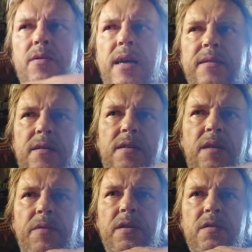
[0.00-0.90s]

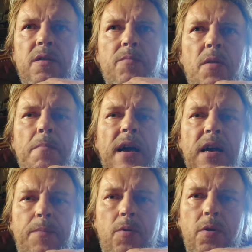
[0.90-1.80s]
Audacity because on my
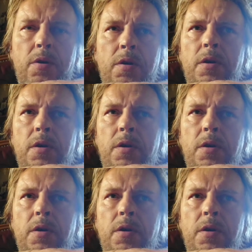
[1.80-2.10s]
MacBook,